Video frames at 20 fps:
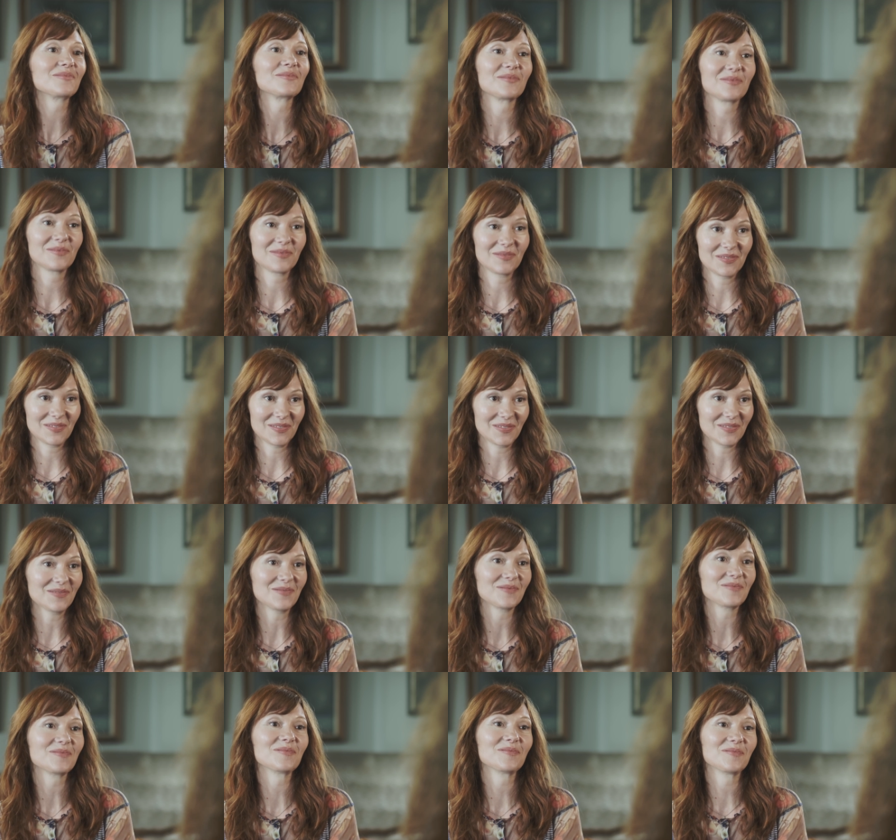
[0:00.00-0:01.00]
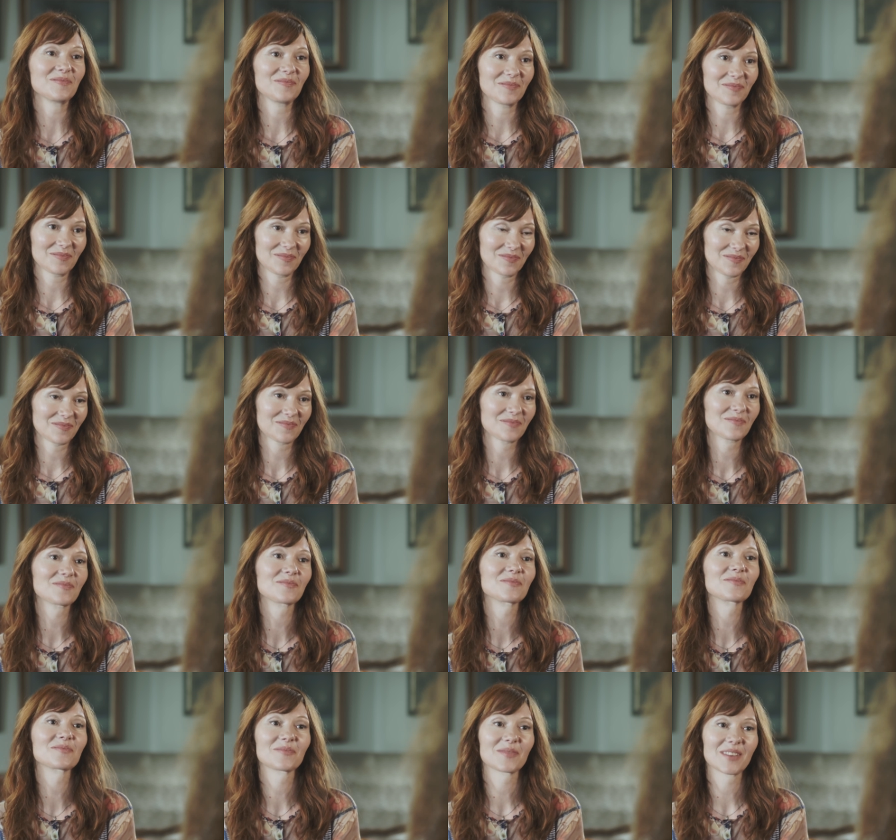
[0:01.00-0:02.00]
are hesitant to open their
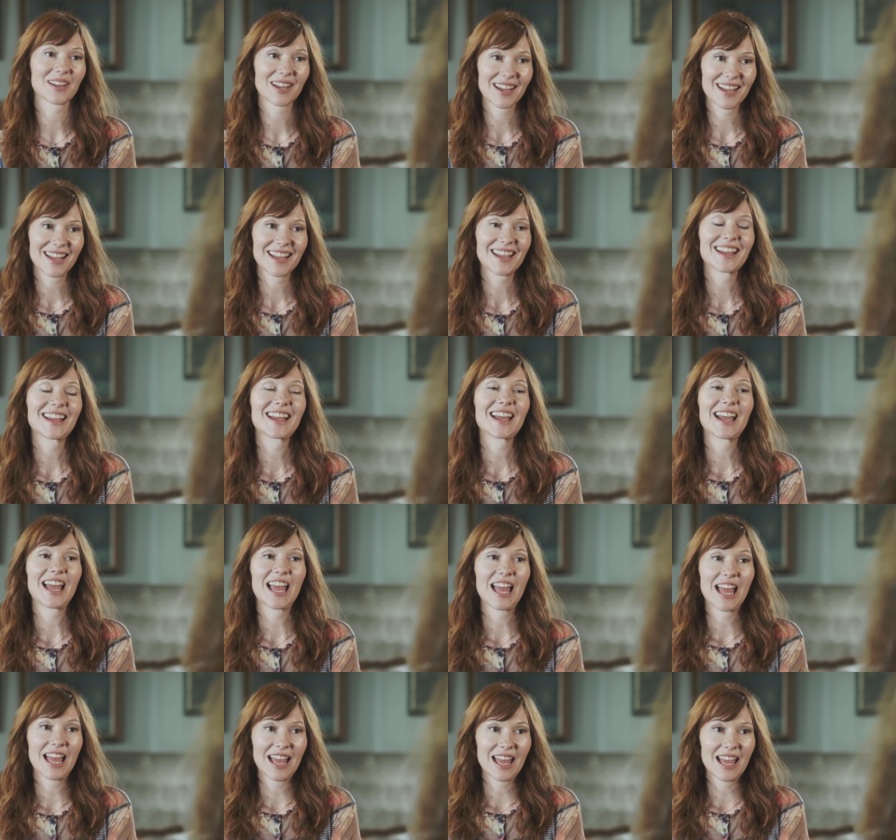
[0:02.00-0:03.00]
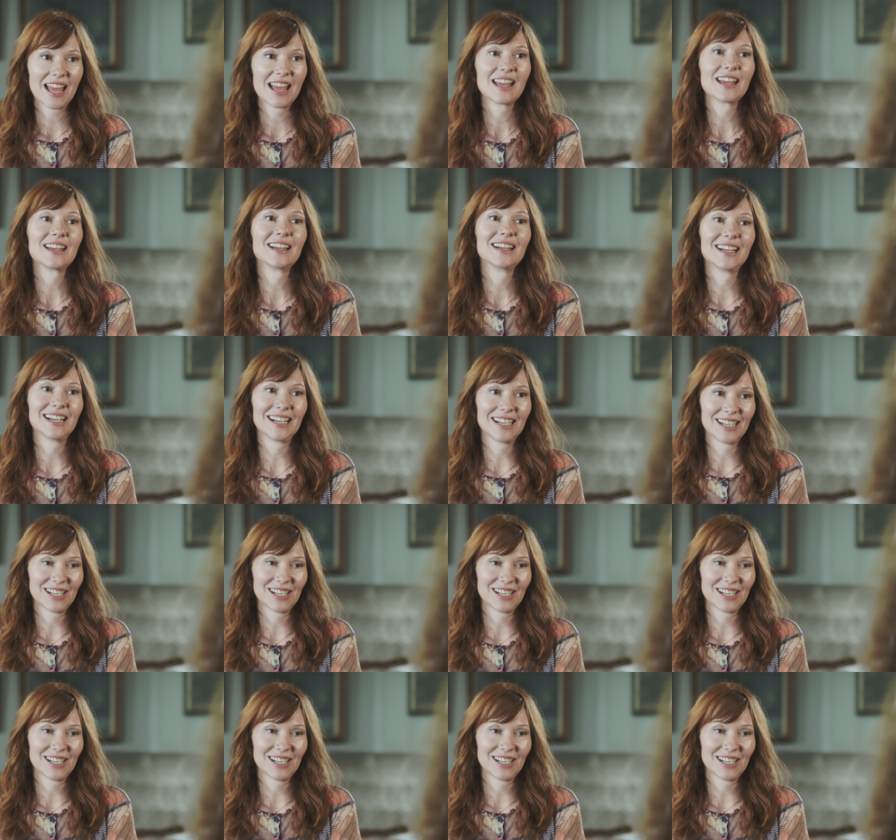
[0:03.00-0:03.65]
voice or talk about a story or